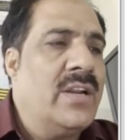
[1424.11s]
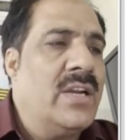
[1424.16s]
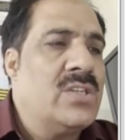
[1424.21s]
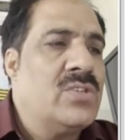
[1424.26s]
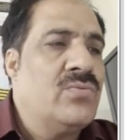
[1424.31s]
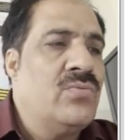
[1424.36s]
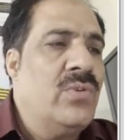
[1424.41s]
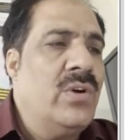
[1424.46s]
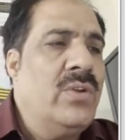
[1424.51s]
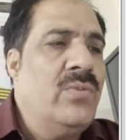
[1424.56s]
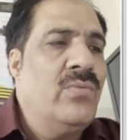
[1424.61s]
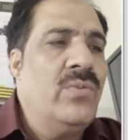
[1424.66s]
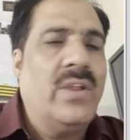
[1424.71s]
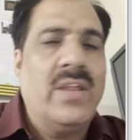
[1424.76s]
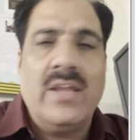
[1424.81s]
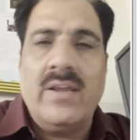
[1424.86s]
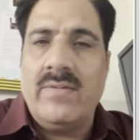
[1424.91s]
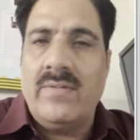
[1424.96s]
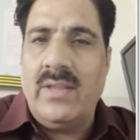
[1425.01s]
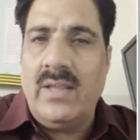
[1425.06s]
That's why we
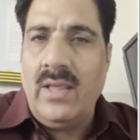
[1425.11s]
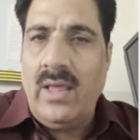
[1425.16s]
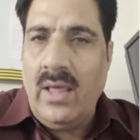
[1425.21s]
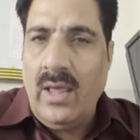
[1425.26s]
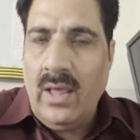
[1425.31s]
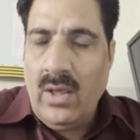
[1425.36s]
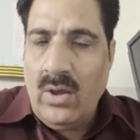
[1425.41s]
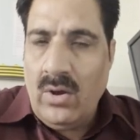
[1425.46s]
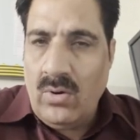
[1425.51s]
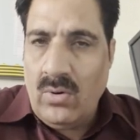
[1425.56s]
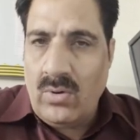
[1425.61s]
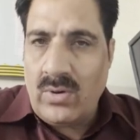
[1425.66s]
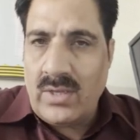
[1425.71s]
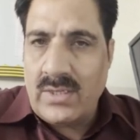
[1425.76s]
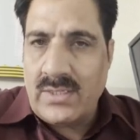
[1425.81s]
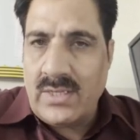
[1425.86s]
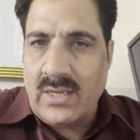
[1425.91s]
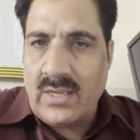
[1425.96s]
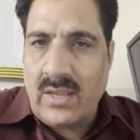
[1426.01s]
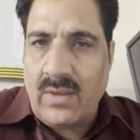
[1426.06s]
have the
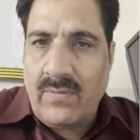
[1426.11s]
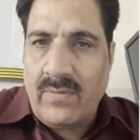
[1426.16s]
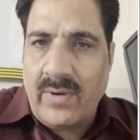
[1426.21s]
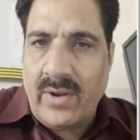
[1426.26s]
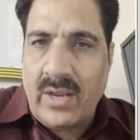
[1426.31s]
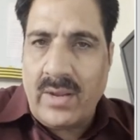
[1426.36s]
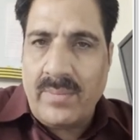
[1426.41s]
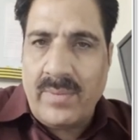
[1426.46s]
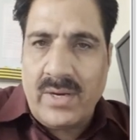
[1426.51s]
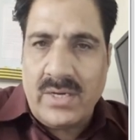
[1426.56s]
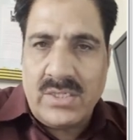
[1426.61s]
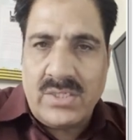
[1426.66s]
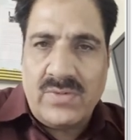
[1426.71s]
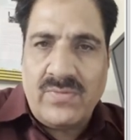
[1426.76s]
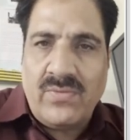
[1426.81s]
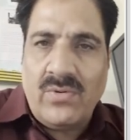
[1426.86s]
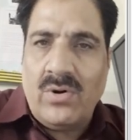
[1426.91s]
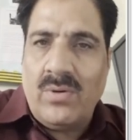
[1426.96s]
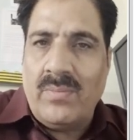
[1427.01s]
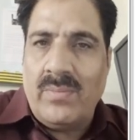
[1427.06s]
Okazaki fragments
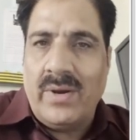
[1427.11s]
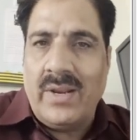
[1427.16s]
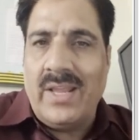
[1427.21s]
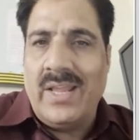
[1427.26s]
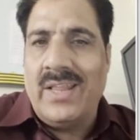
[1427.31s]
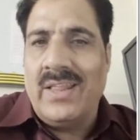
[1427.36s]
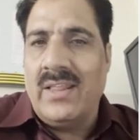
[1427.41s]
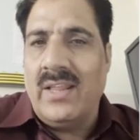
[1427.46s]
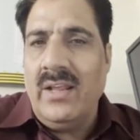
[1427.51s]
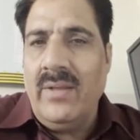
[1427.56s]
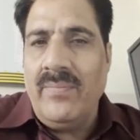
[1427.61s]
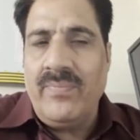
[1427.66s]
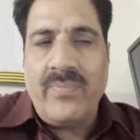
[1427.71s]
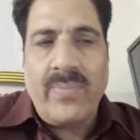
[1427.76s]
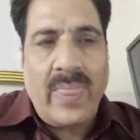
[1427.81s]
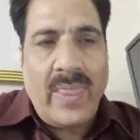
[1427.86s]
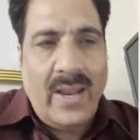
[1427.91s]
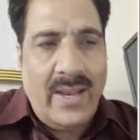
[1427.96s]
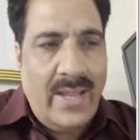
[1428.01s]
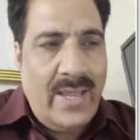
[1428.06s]
formed in the
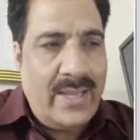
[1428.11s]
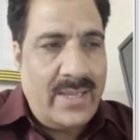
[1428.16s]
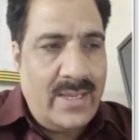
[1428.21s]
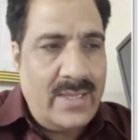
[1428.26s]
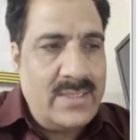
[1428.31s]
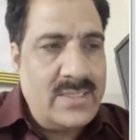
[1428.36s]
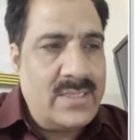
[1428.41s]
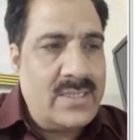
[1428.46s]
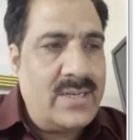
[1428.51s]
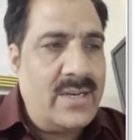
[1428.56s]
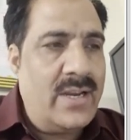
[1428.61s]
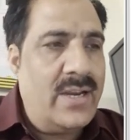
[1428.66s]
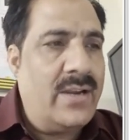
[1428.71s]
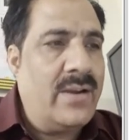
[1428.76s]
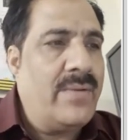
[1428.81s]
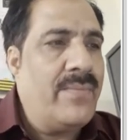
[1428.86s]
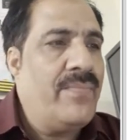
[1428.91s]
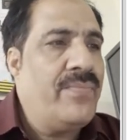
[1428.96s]
lagging strand.